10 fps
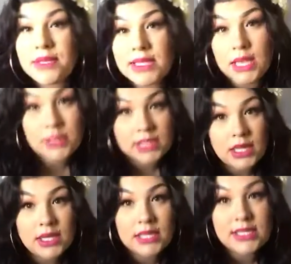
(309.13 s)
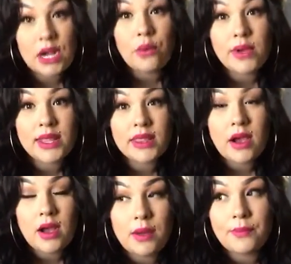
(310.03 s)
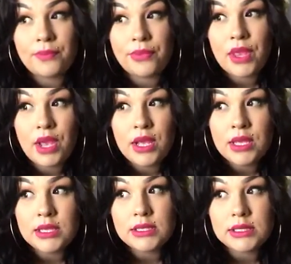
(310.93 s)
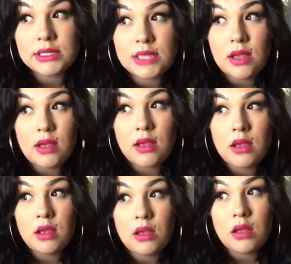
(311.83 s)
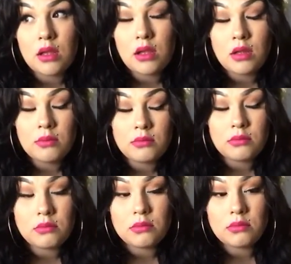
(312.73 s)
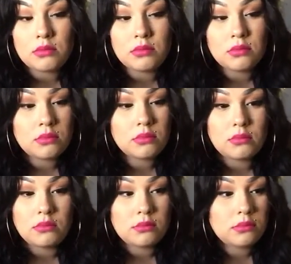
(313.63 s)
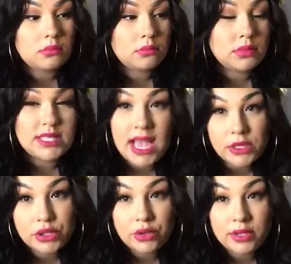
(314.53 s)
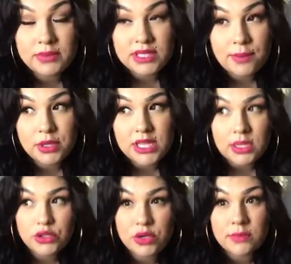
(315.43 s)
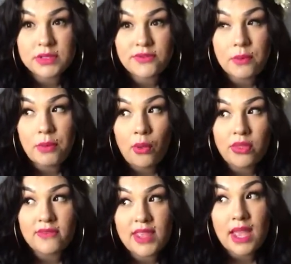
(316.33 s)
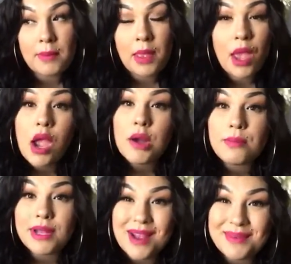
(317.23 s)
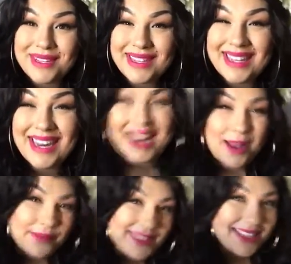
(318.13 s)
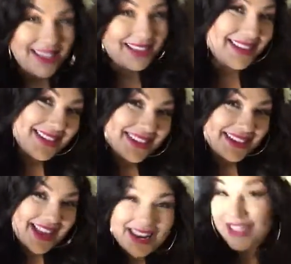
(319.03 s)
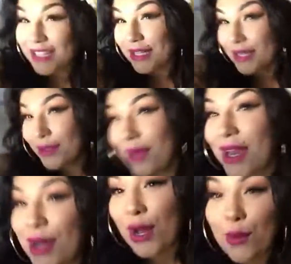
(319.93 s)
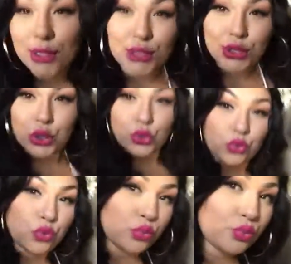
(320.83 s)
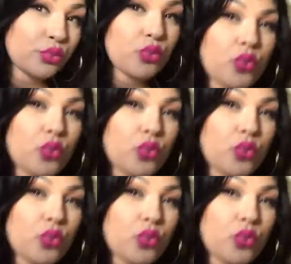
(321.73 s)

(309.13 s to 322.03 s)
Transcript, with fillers: potato salad, dealt with um, some tantrums, temper tantrums from both of them. But I'm good and I'm looking good. I look cute. I know I do.